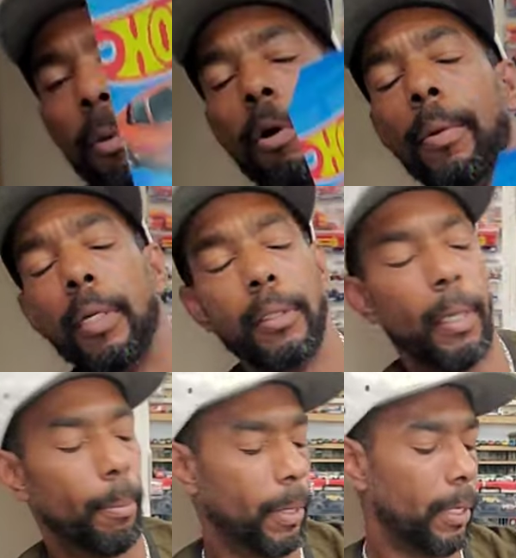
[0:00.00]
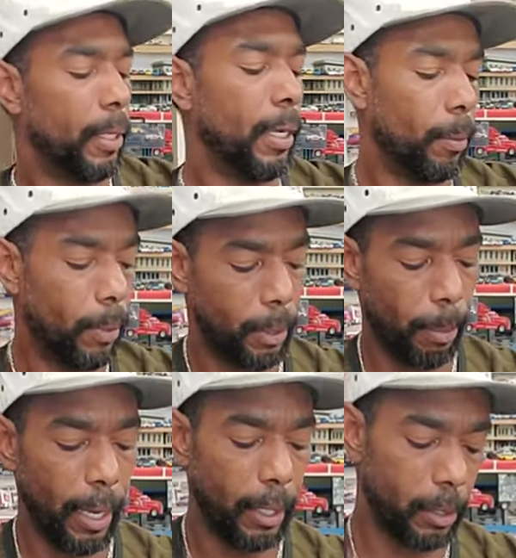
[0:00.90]
the Walmart dump bin thing with the
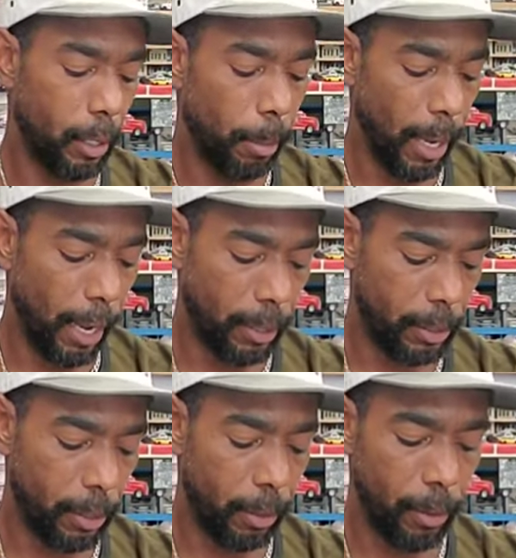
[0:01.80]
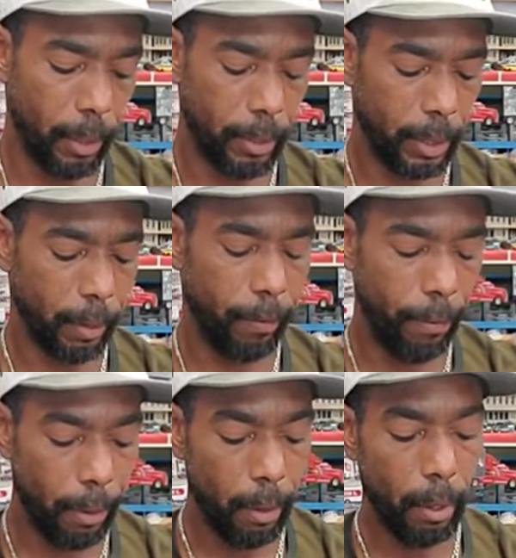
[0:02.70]
pegs on the back. So I was like,
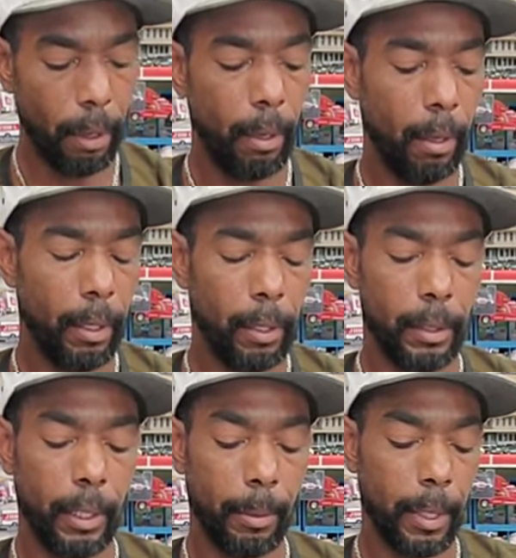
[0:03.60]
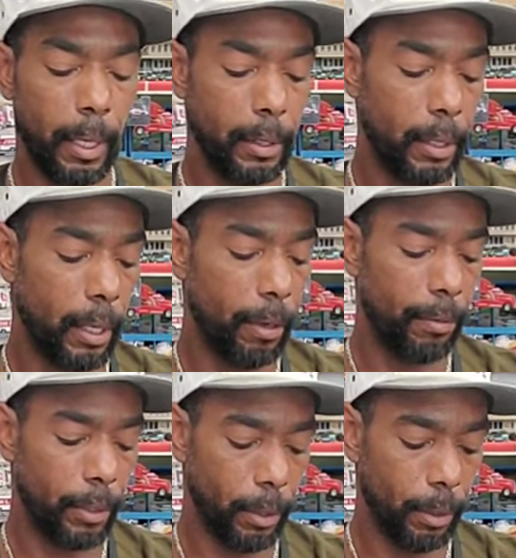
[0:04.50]
ah, there's the MK stuff.
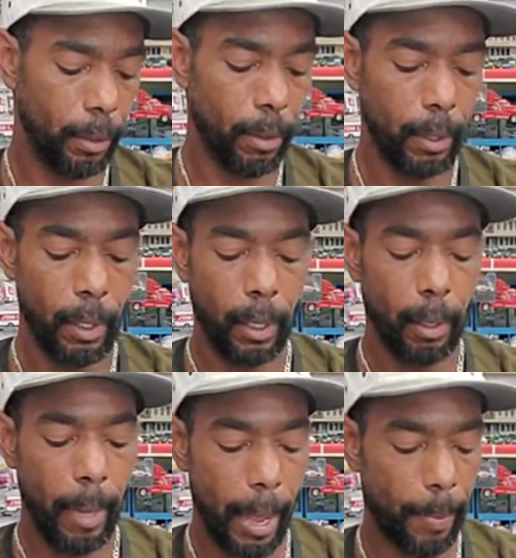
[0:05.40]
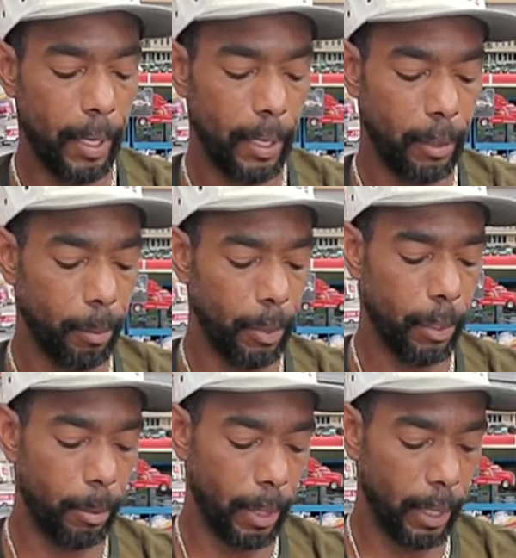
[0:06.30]
So happy to get the
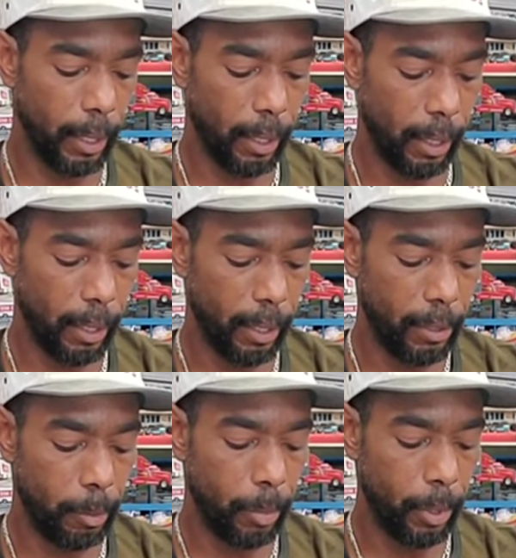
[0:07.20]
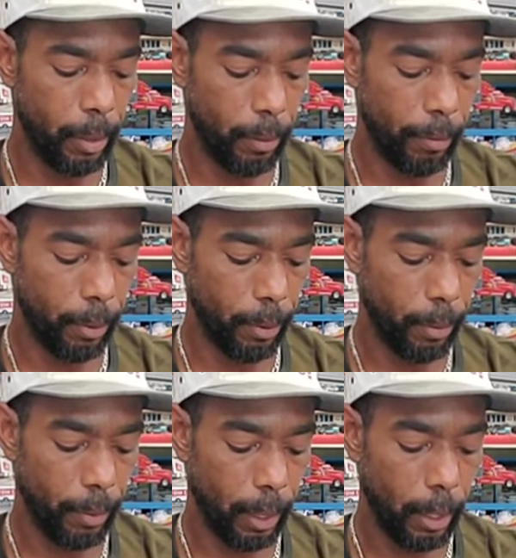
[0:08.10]
mirror mainline. It's beautiful.
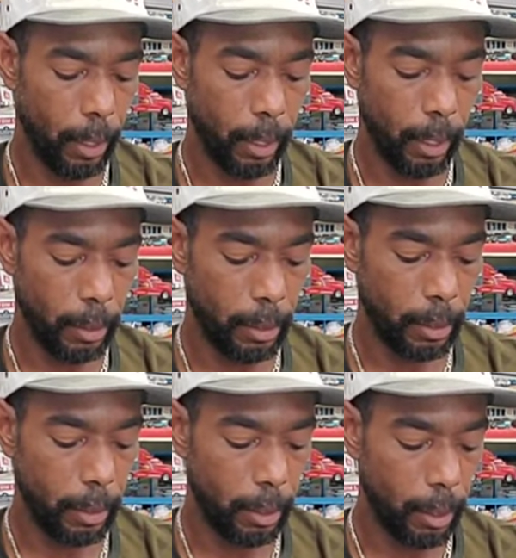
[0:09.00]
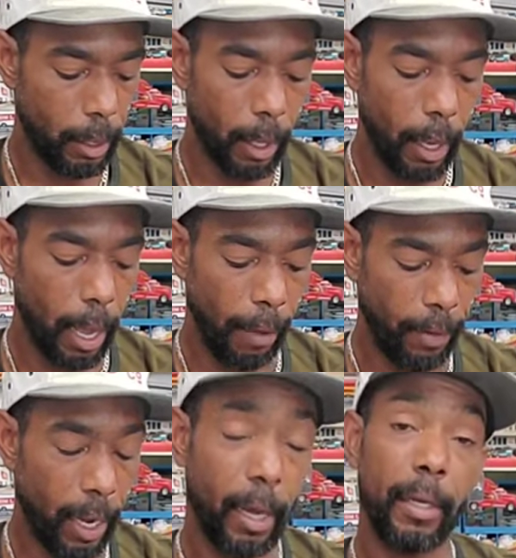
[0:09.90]
It's
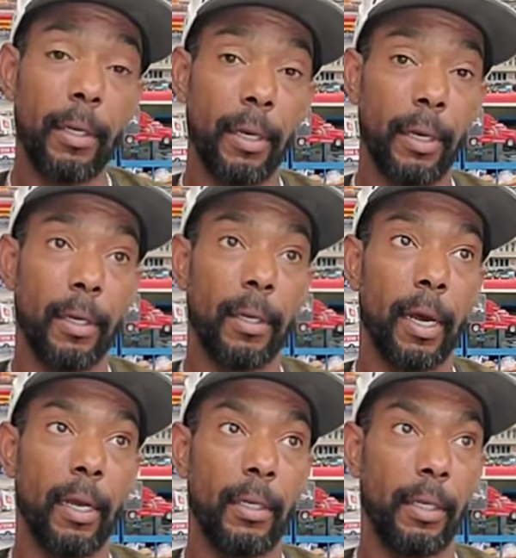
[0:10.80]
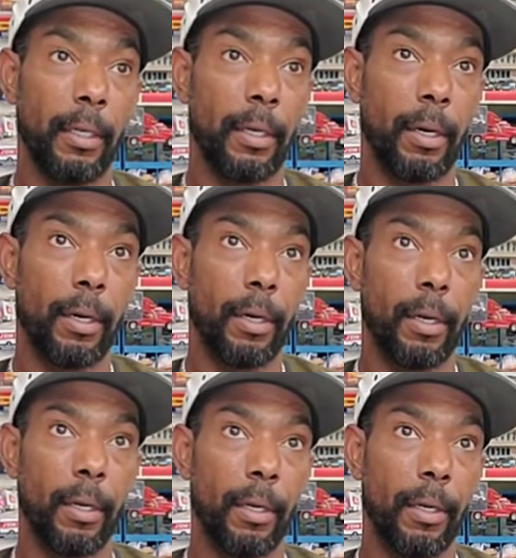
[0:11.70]
I've got an ID car